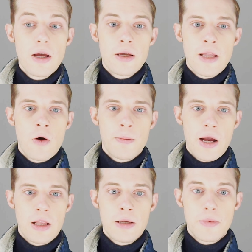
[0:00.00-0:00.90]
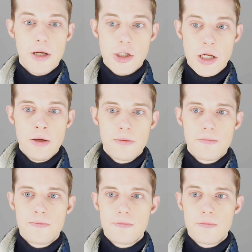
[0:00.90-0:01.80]
Now we're battling Pidgey.
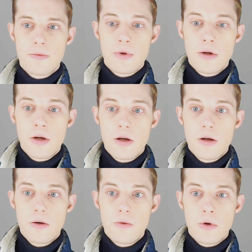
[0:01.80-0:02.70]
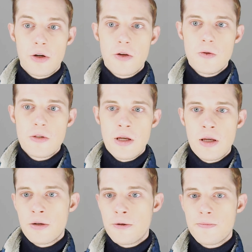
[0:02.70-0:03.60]
We are
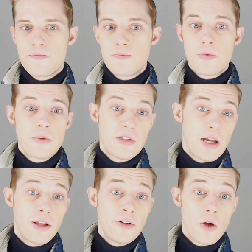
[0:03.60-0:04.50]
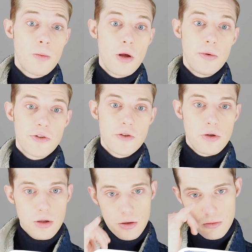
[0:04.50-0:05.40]
using, sadly, no Bulbasaur.
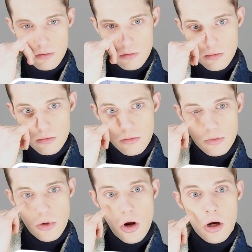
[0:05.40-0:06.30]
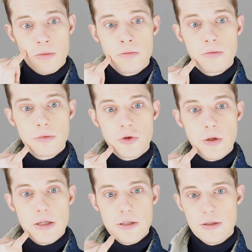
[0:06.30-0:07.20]
Lord,
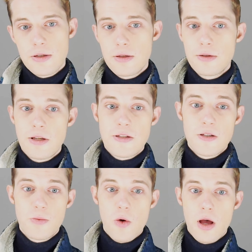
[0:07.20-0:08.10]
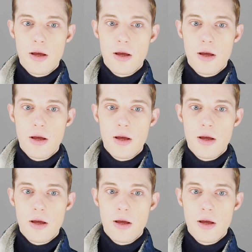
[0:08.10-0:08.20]
trees. This is blah.